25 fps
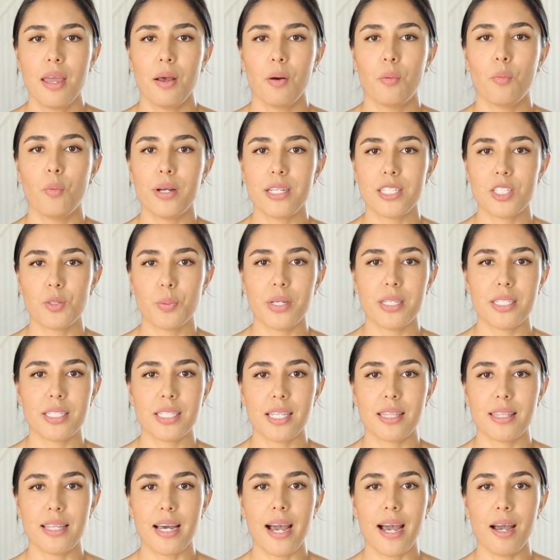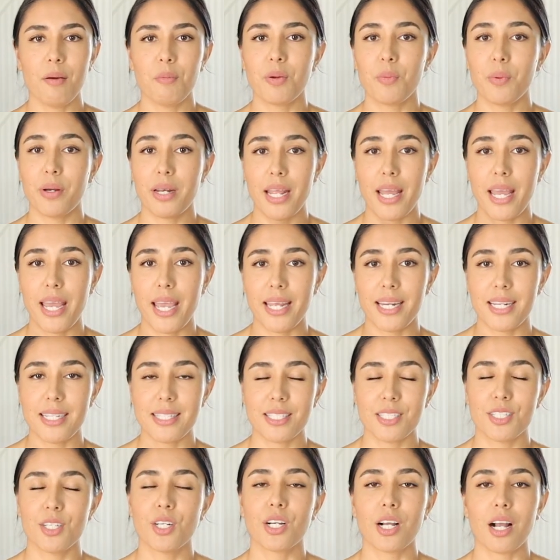once we did that, we went ahead
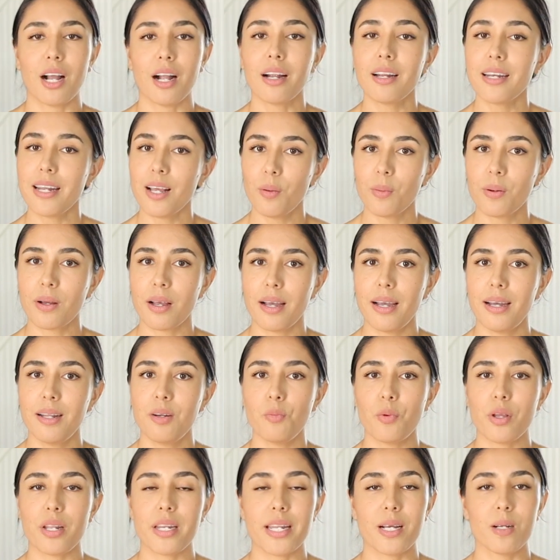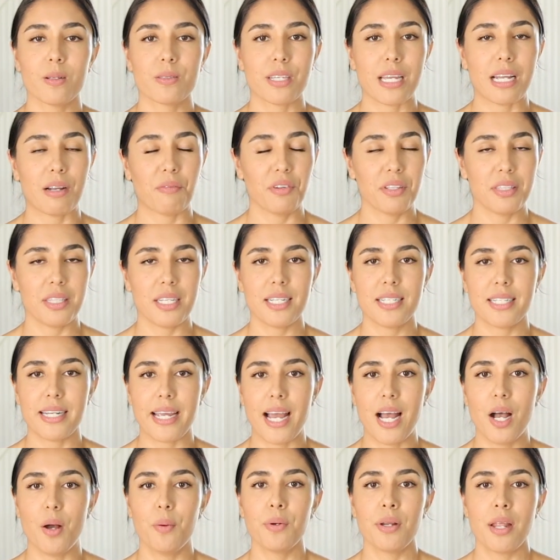and took our nail gun, we nailed everything
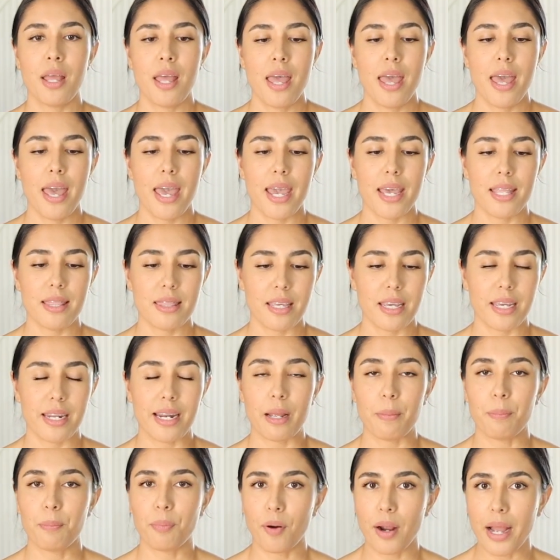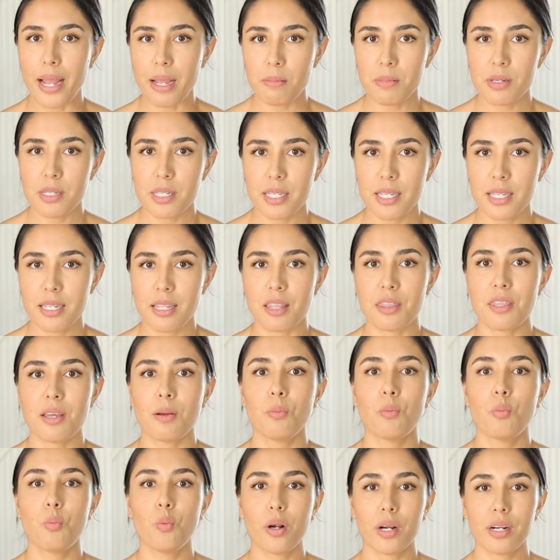down, and then I primed it. There
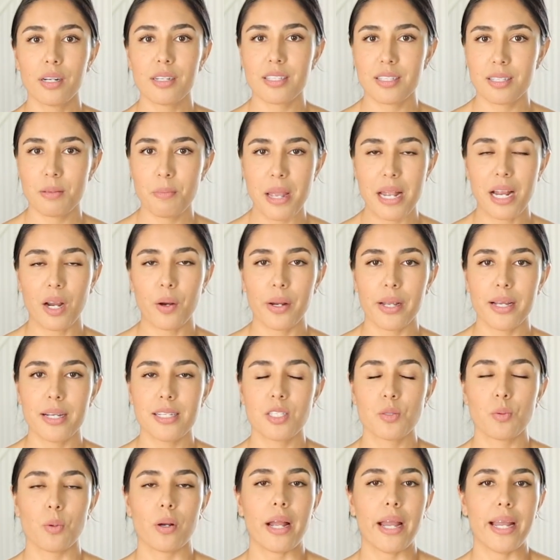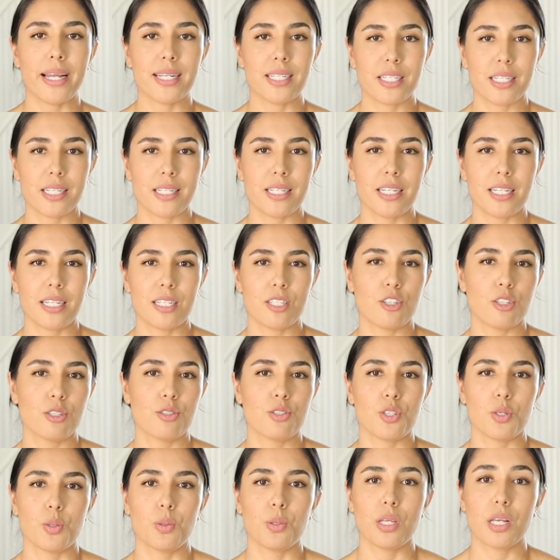were some areas where I did needed to
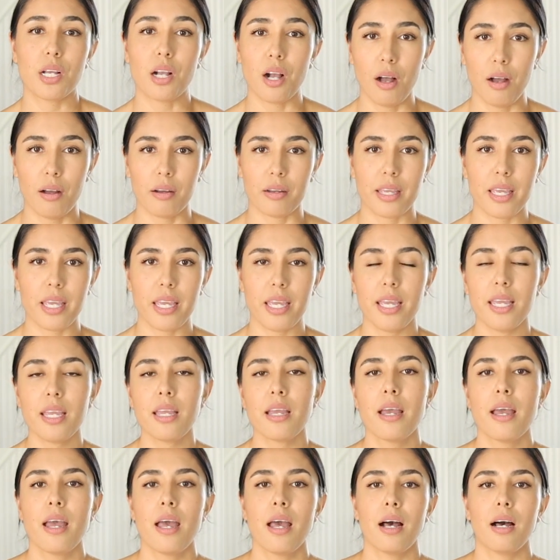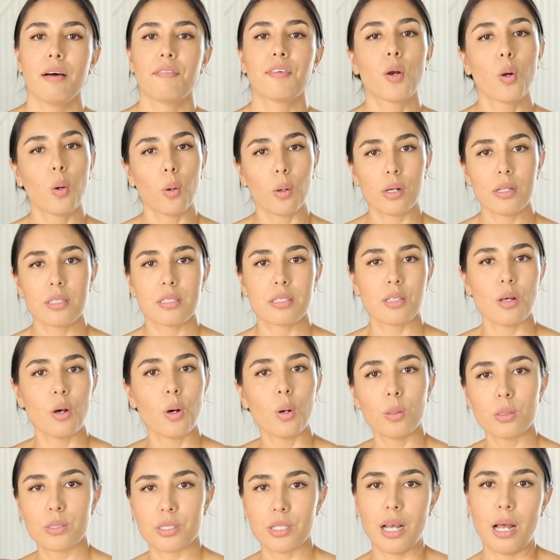do the caulking. Of course, the
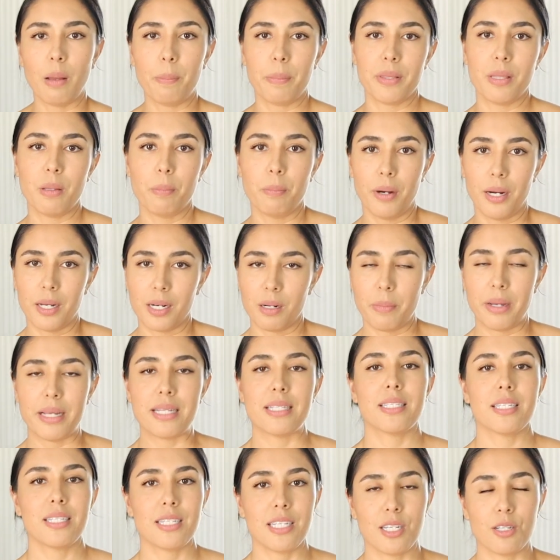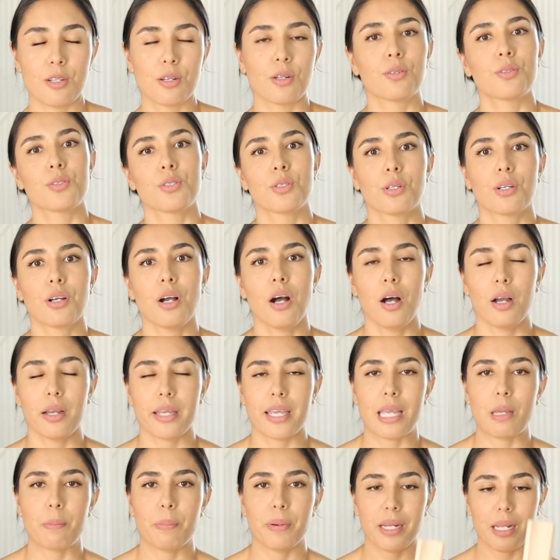whole top and the bottom, I did need to do the
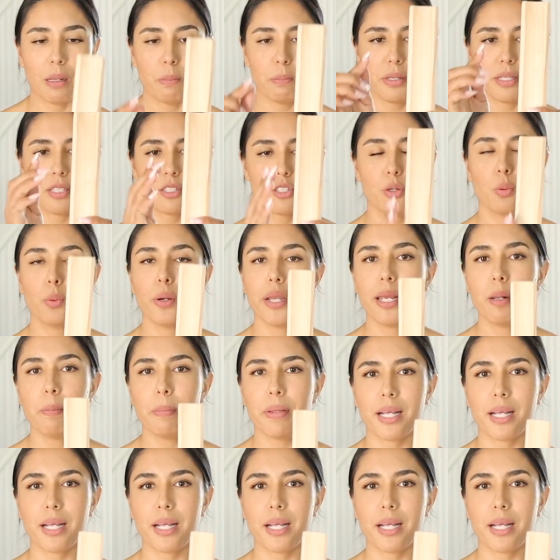caulking, but in between,